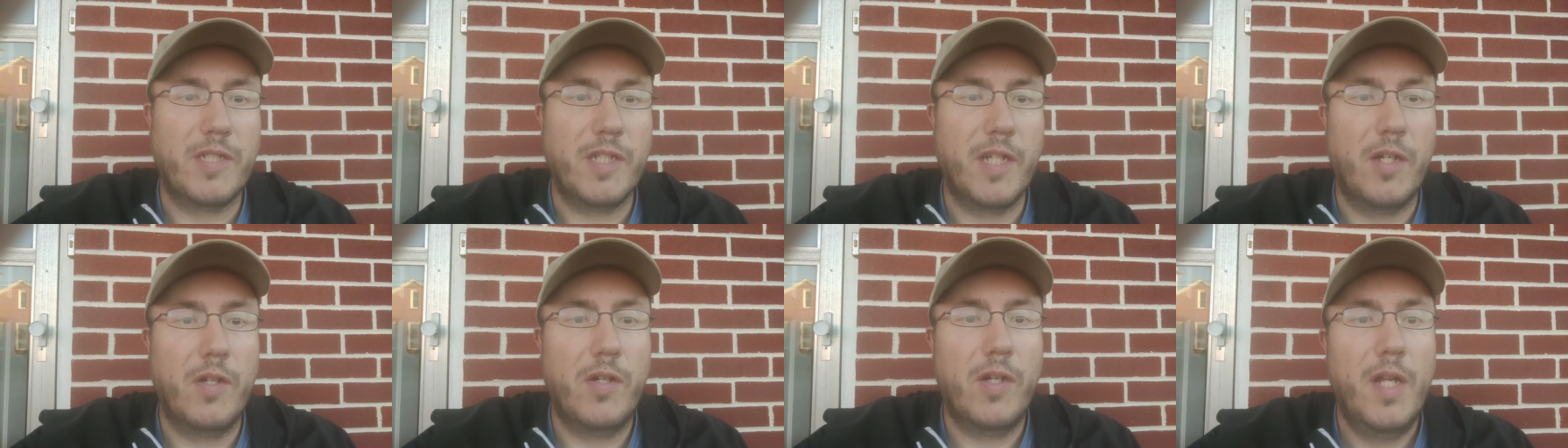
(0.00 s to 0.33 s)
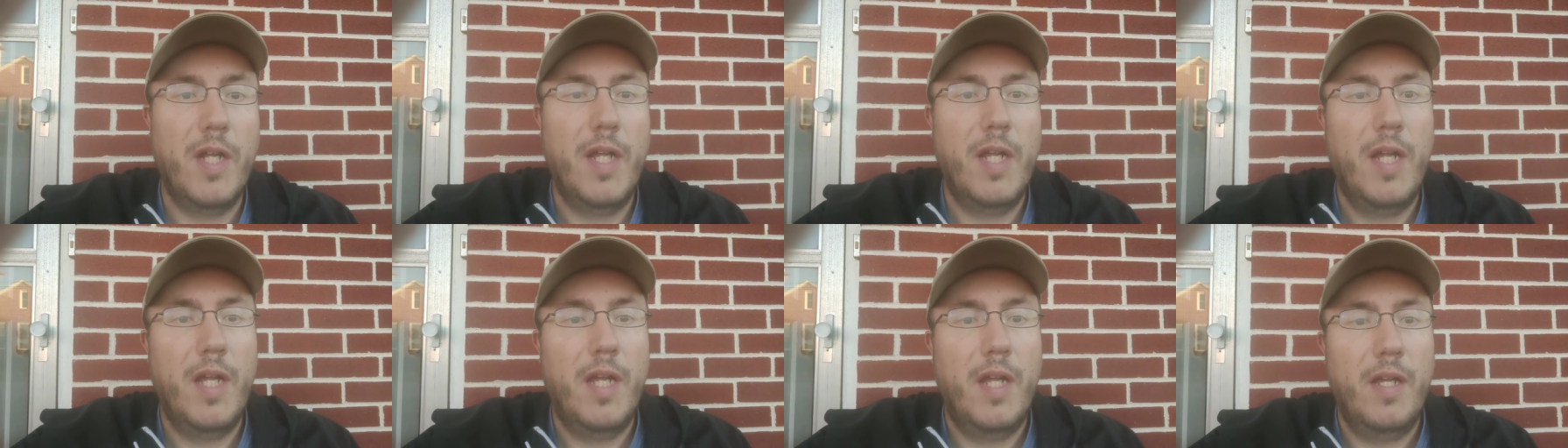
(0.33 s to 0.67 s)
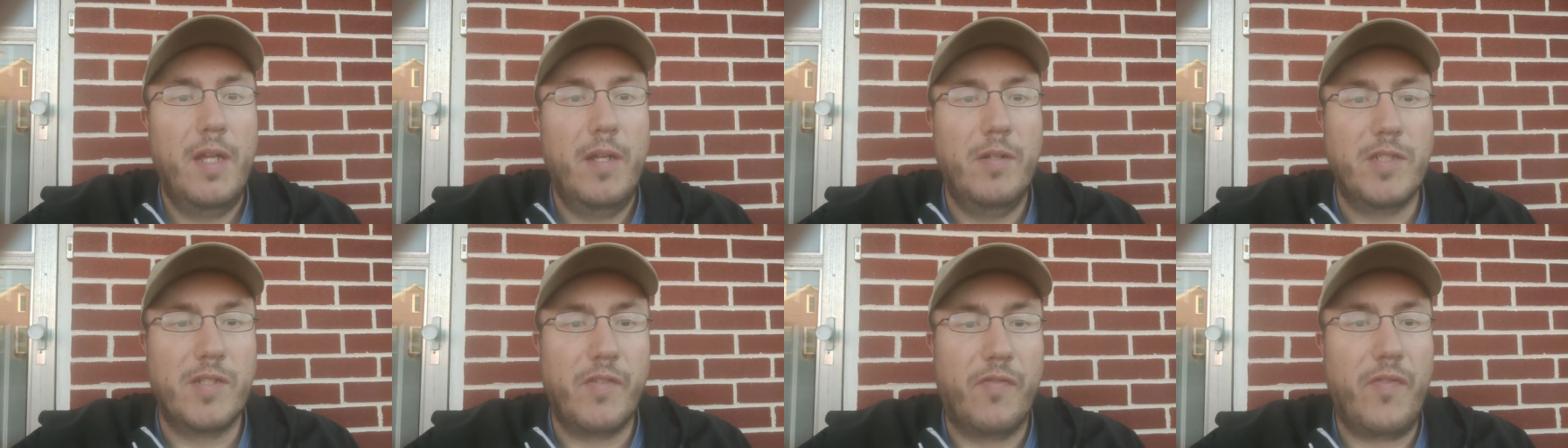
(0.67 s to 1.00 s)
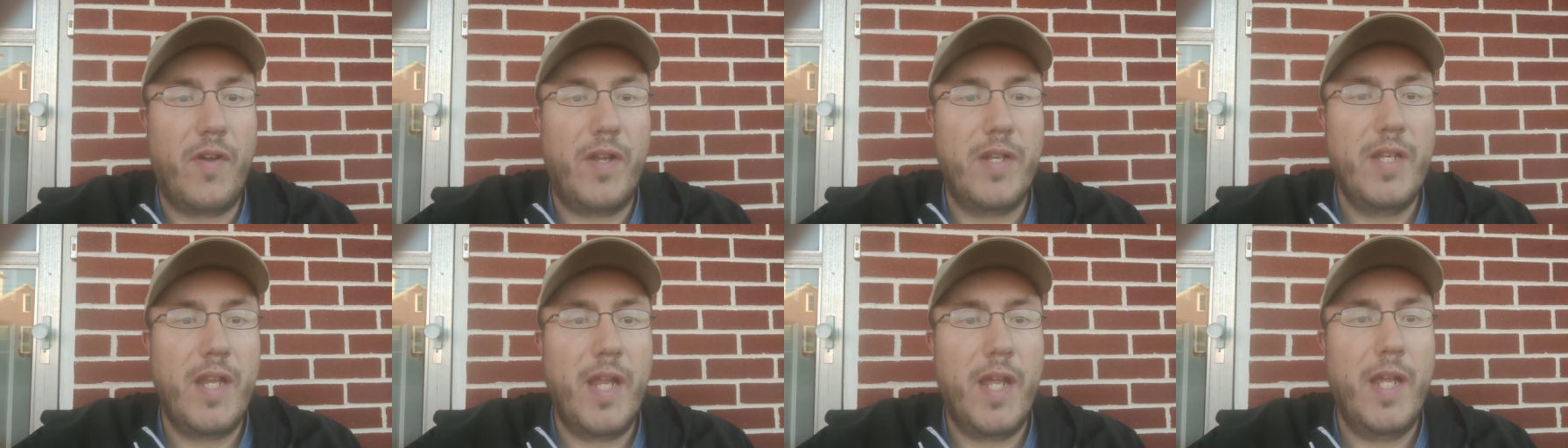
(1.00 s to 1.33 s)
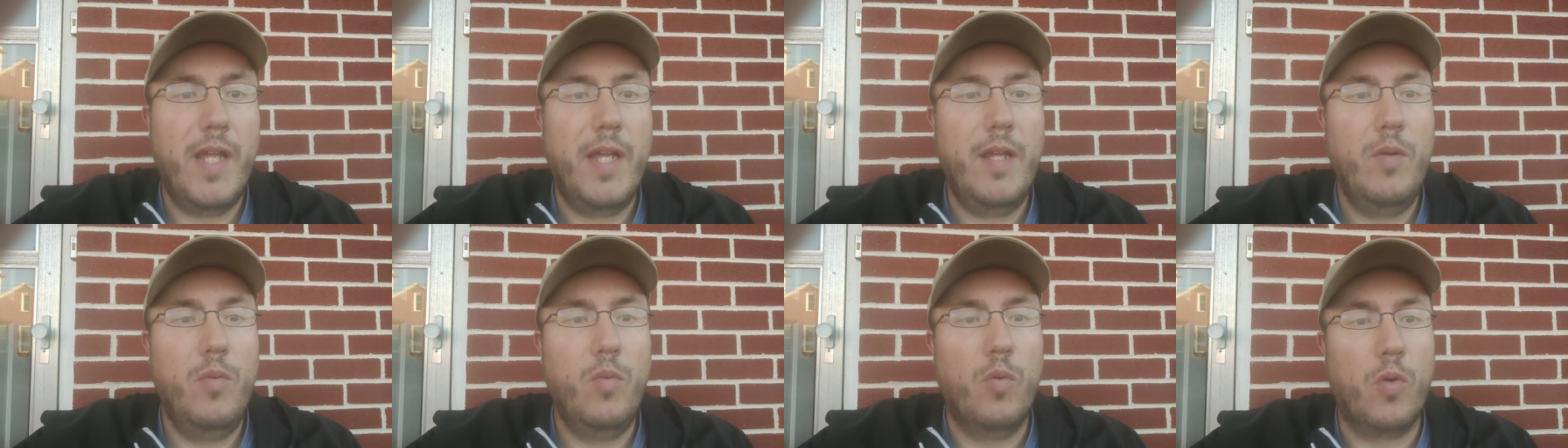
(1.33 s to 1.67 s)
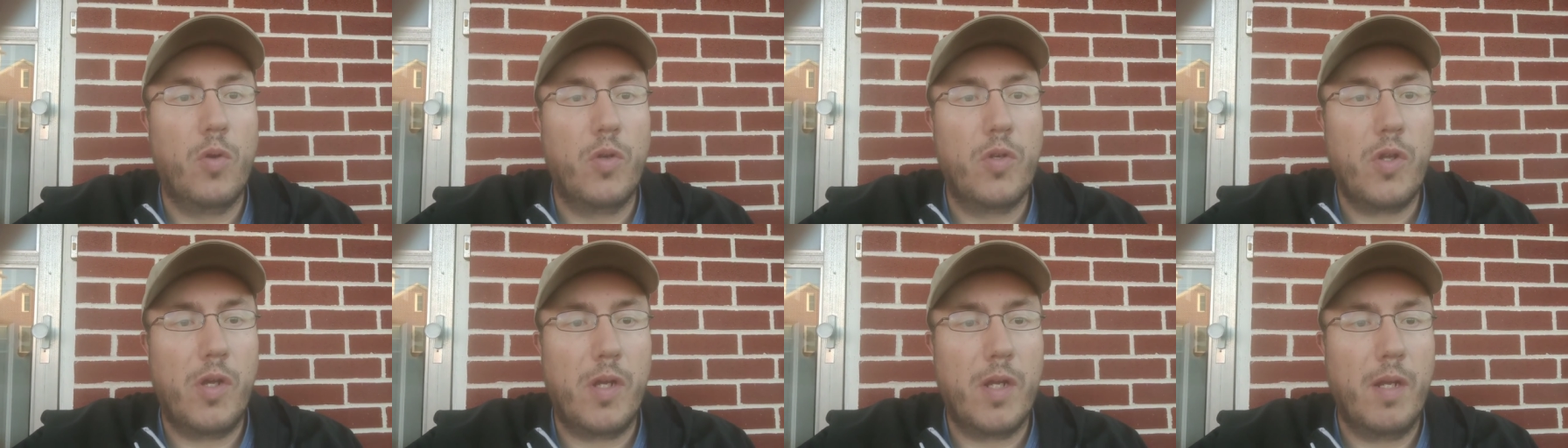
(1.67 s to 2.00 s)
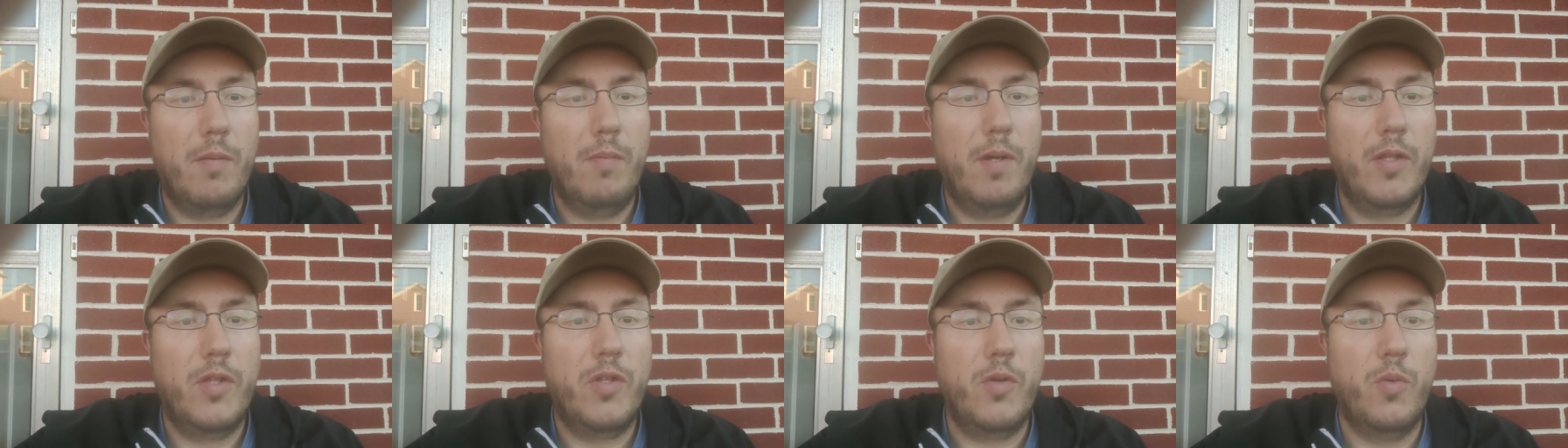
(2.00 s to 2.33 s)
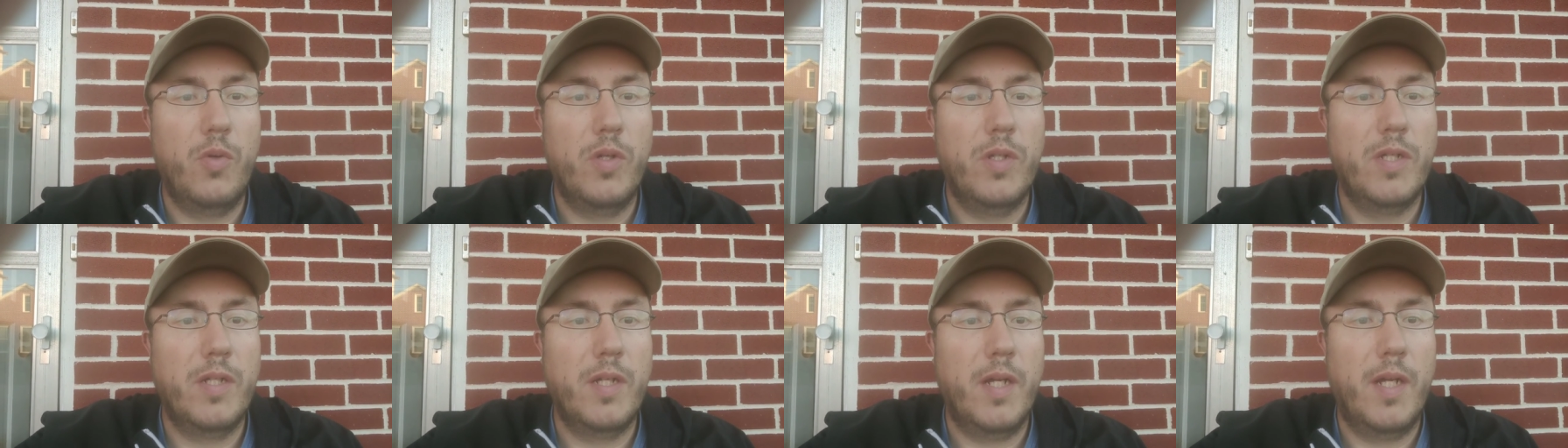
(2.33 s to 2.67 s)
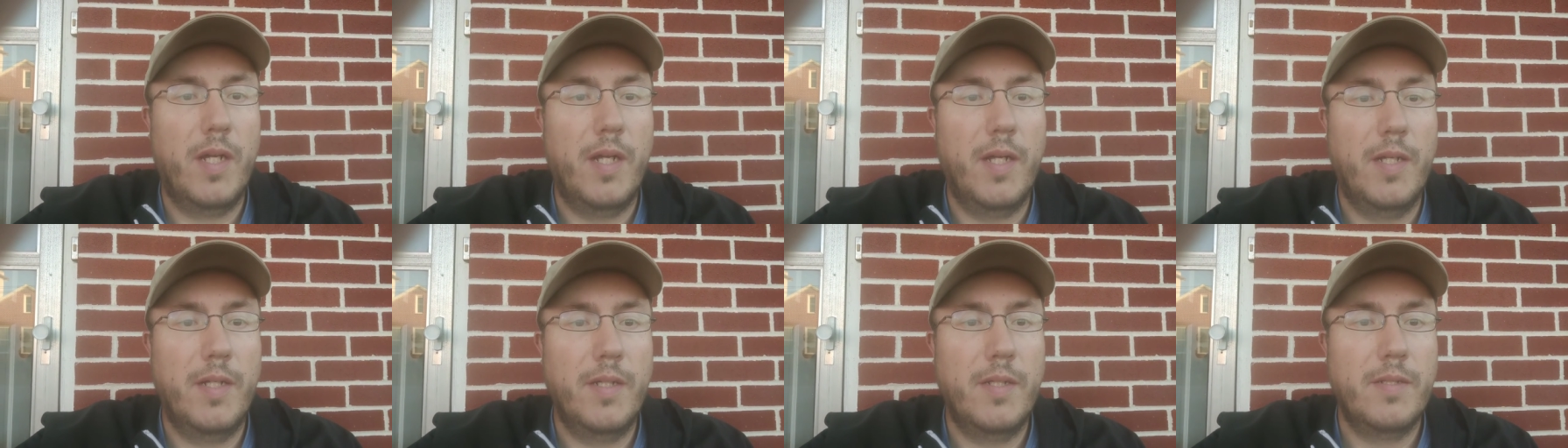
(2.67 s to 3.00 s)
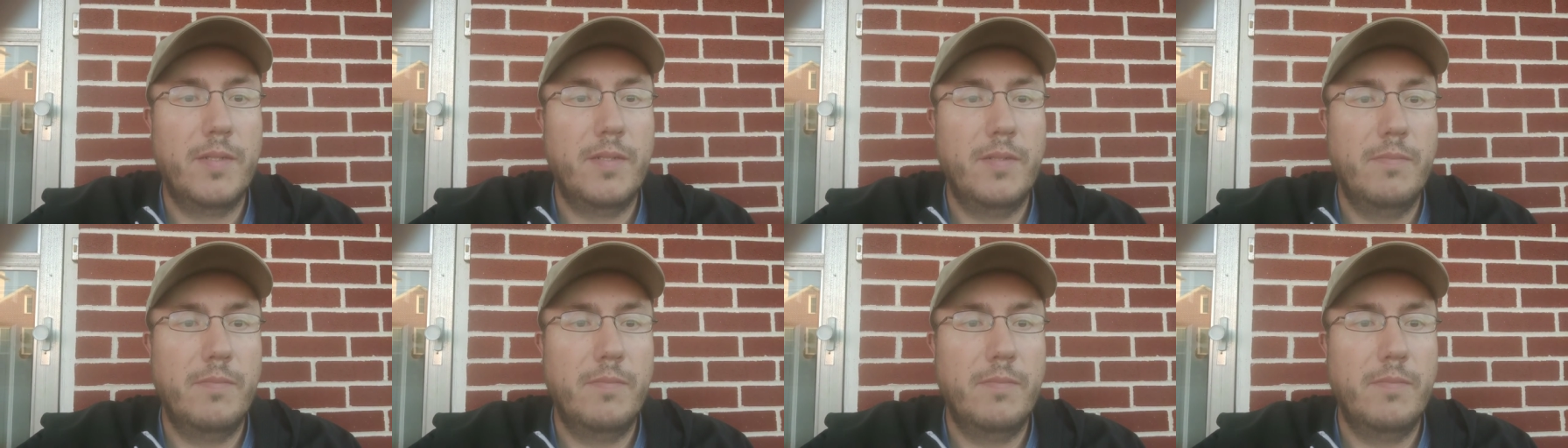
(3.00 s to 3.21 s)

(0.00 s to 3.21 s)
So it was a fun day. We are talking about doing uh,